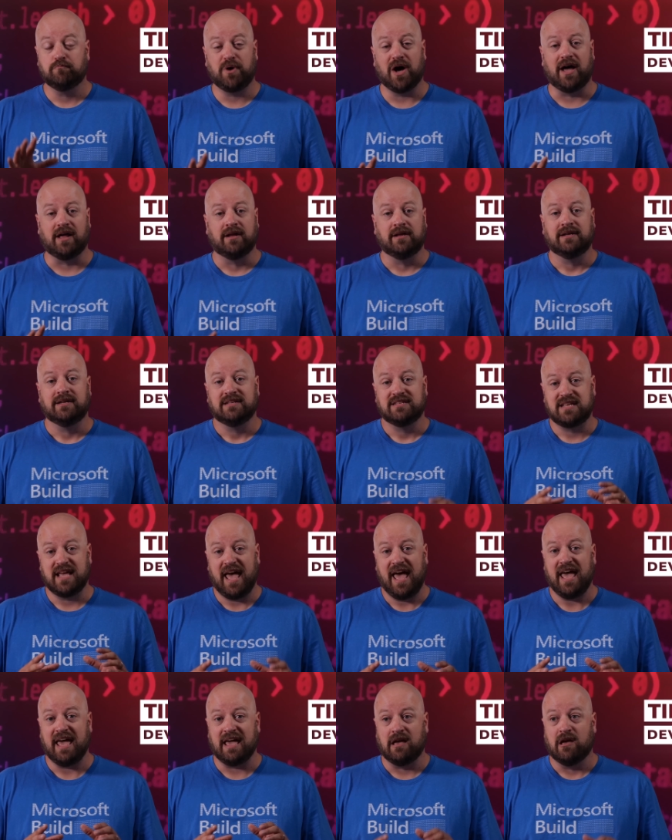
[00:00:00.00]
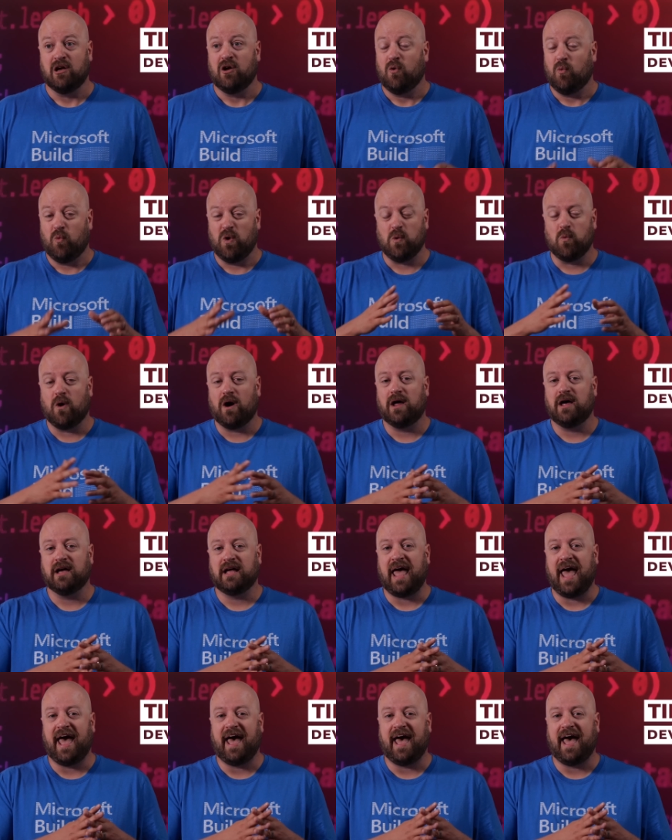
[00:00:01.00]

But say, hey, we want